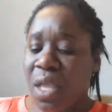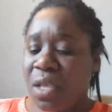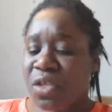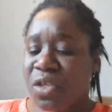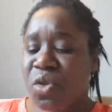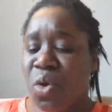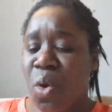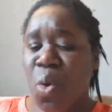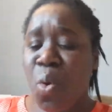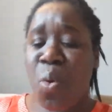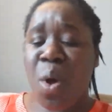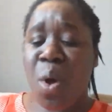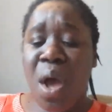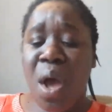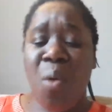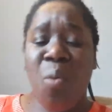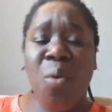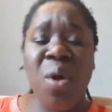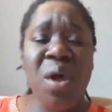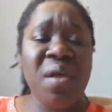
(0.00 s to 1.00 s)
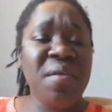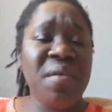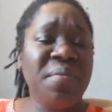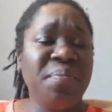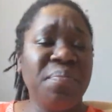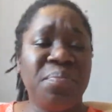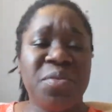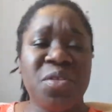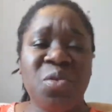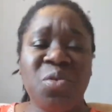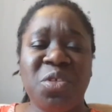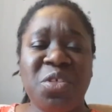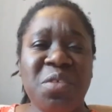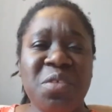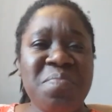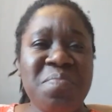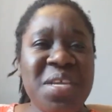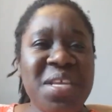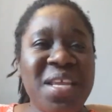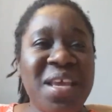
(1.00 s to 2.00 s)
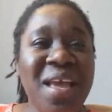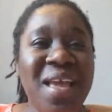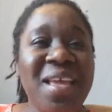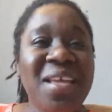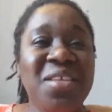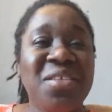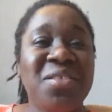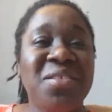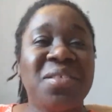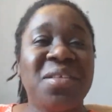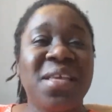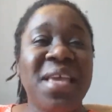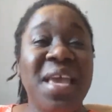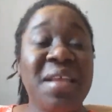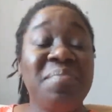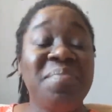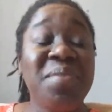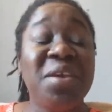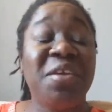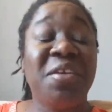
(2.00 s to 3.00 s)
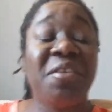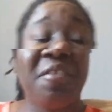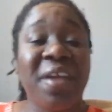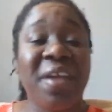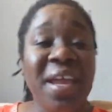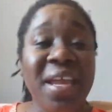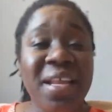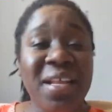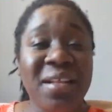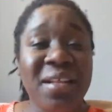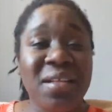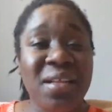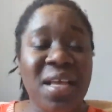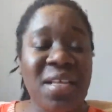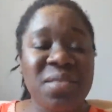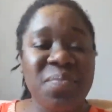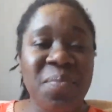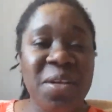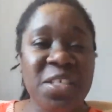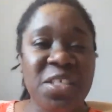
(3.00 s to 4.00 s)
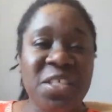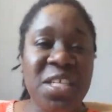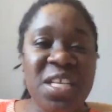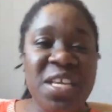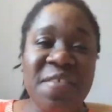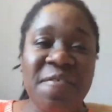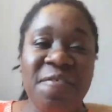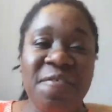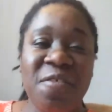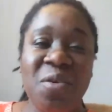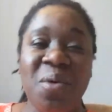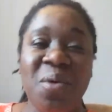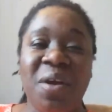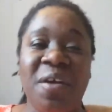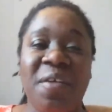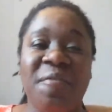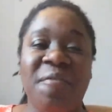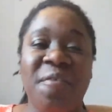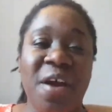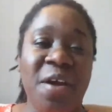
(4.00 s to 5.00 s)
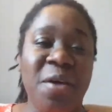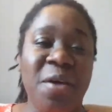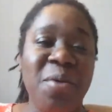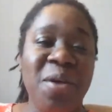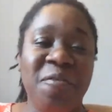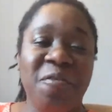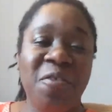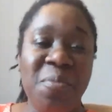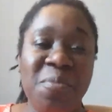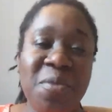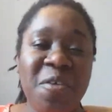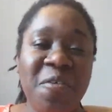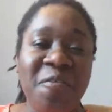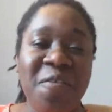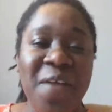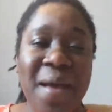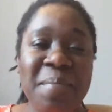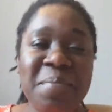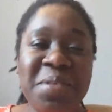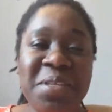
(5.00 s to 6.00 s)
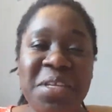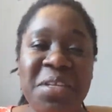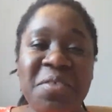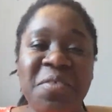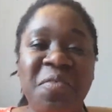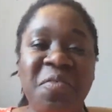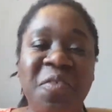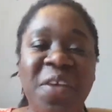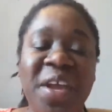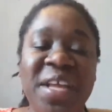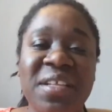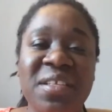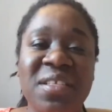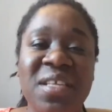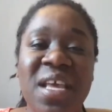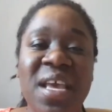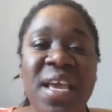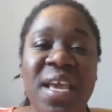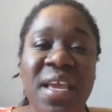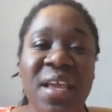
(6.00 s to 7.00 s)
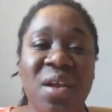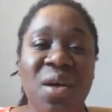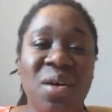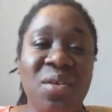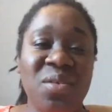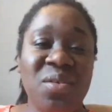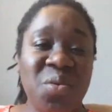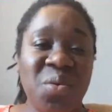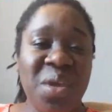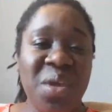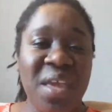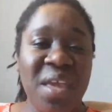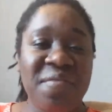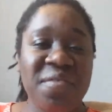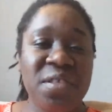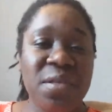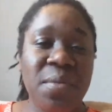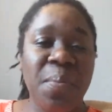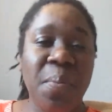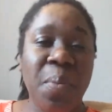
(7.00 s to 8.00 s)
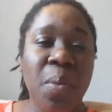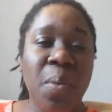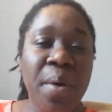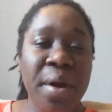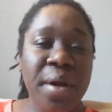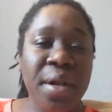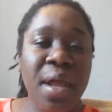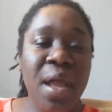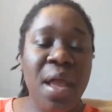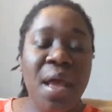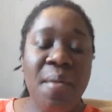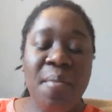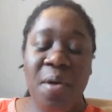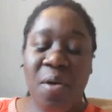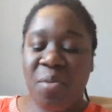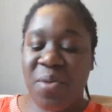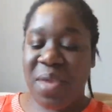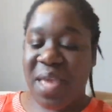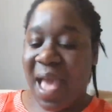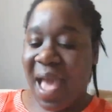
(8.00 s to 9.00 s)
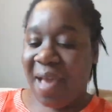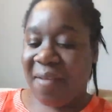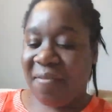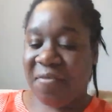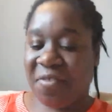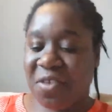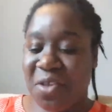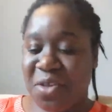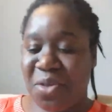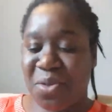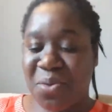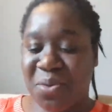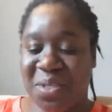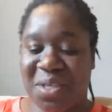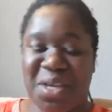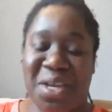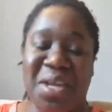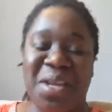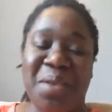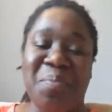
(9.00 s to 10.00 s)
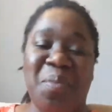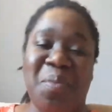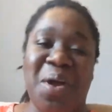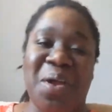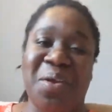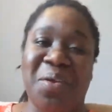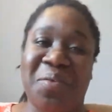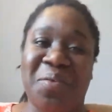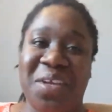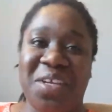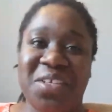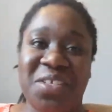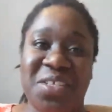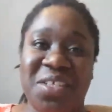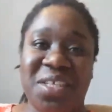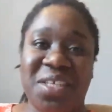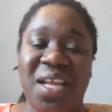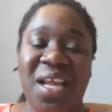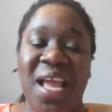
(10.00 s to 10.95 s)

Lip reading: so social media is can be great, especially if you are far away from your family and your friends. It also gives support, but we have to use it in moderation.